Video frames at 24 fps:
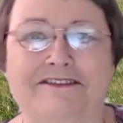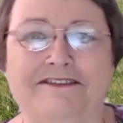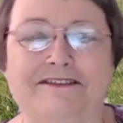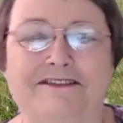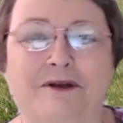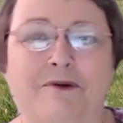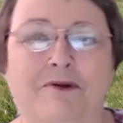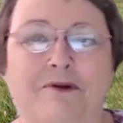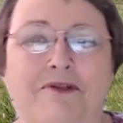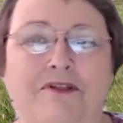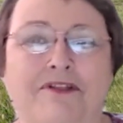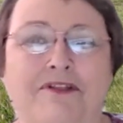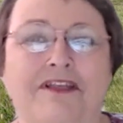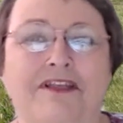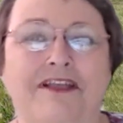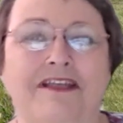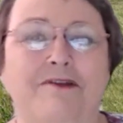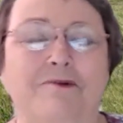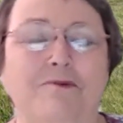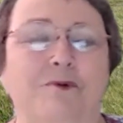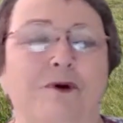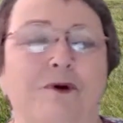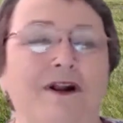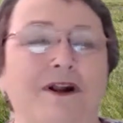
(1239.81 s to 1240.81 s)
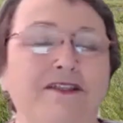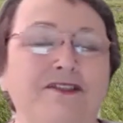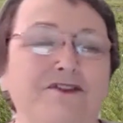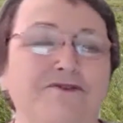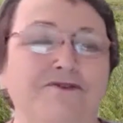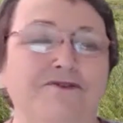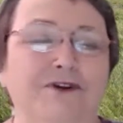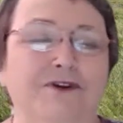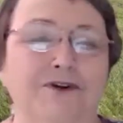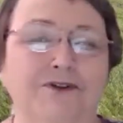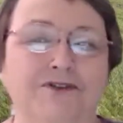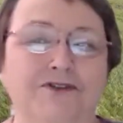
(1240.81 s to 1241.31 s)
So one of
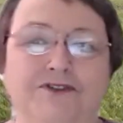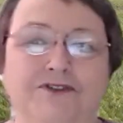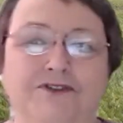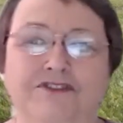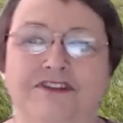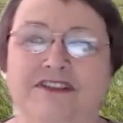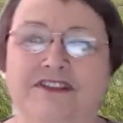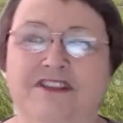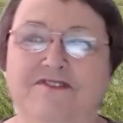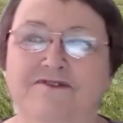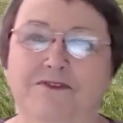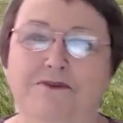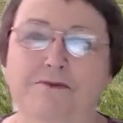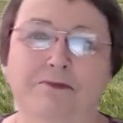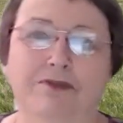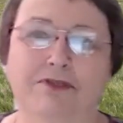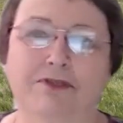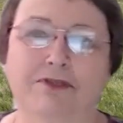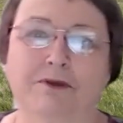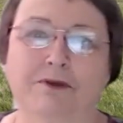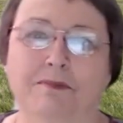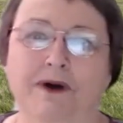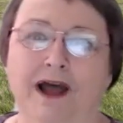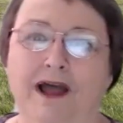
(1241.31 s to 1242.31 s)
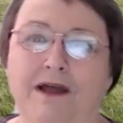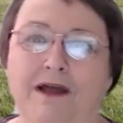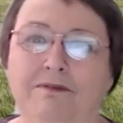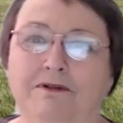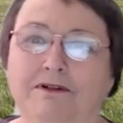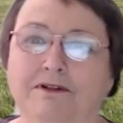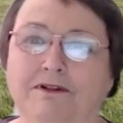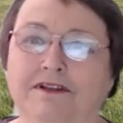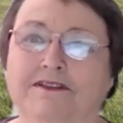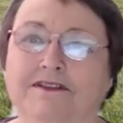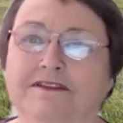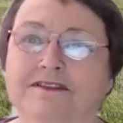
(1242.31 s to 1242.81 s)
the verses in the
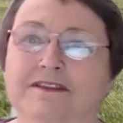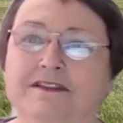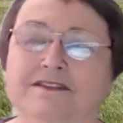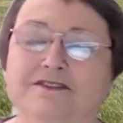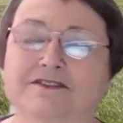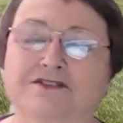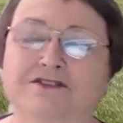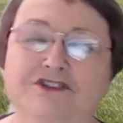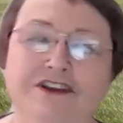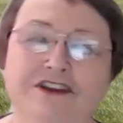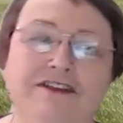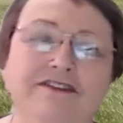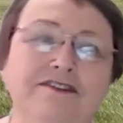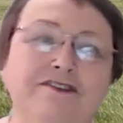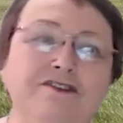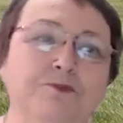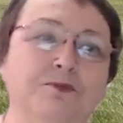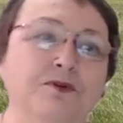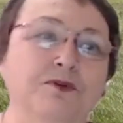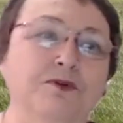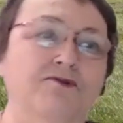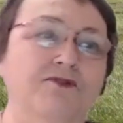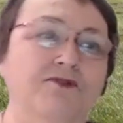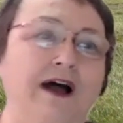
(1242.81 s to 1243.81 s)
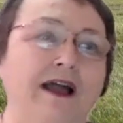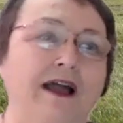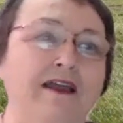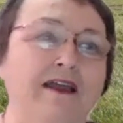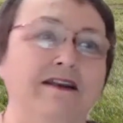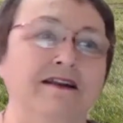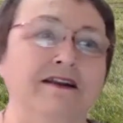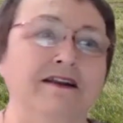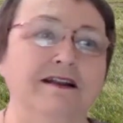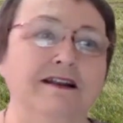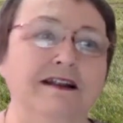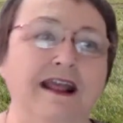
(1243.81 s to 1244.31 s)
Bible, it says Jesus
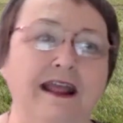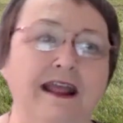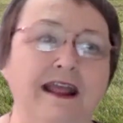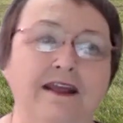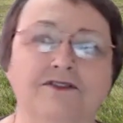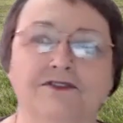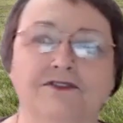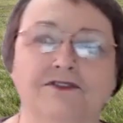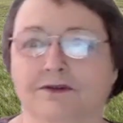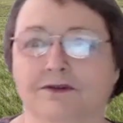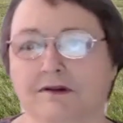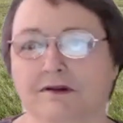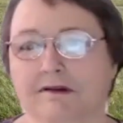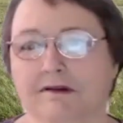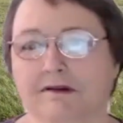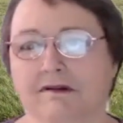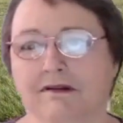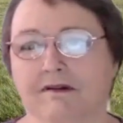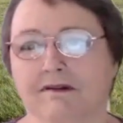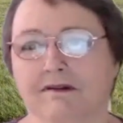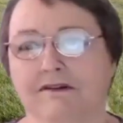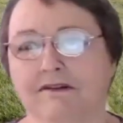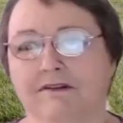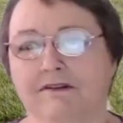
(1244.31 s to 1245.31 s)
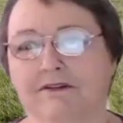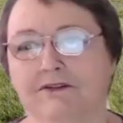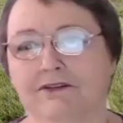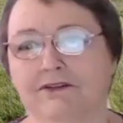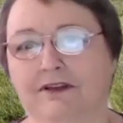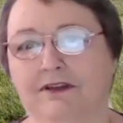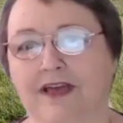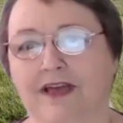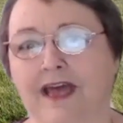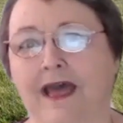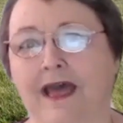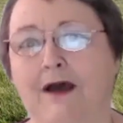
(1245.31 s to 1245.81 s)
provided an answer
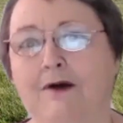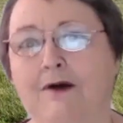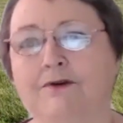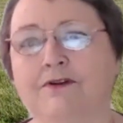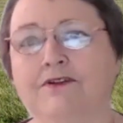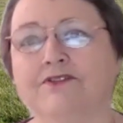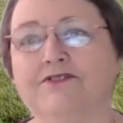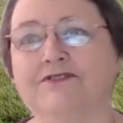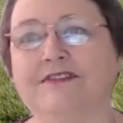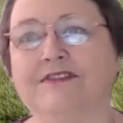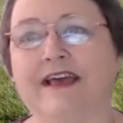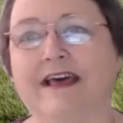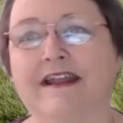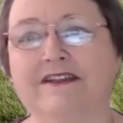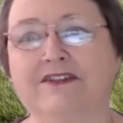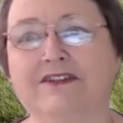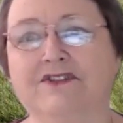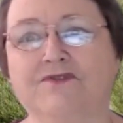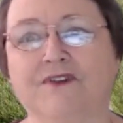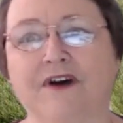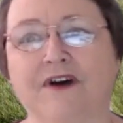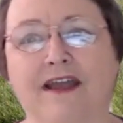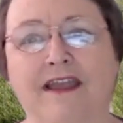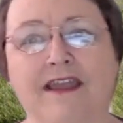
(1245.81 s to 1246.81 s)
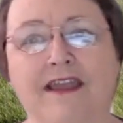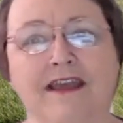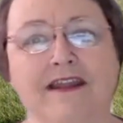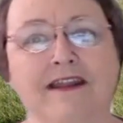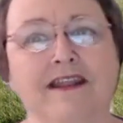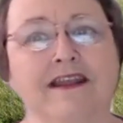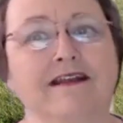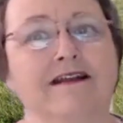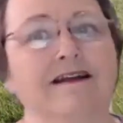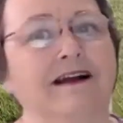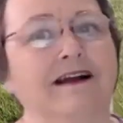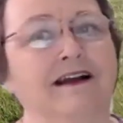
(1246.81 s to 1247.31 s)
to how to satisfy
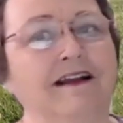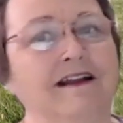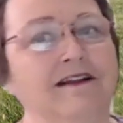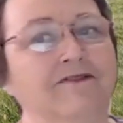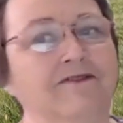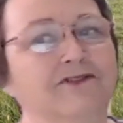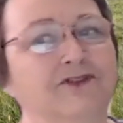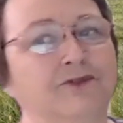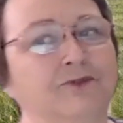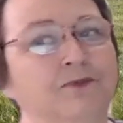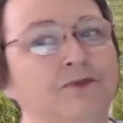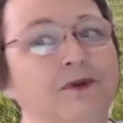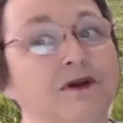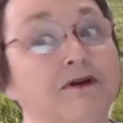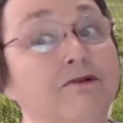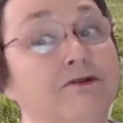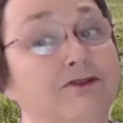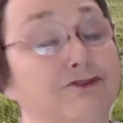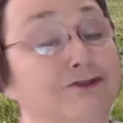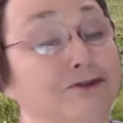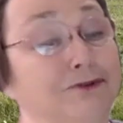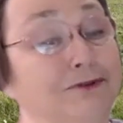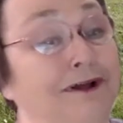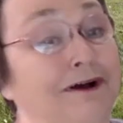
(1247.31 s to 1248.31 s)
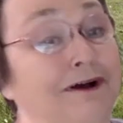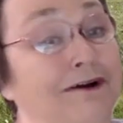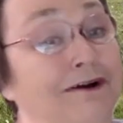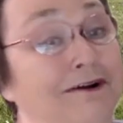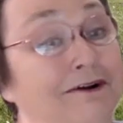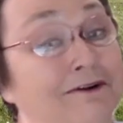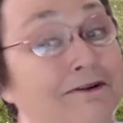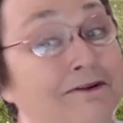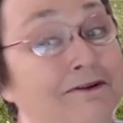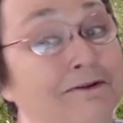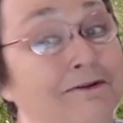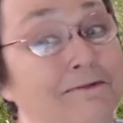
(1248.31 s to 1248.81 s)
any kind of spiritual
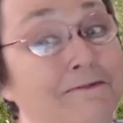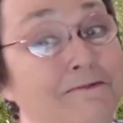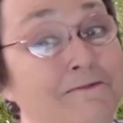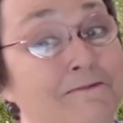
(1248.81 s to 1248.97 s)
hunger.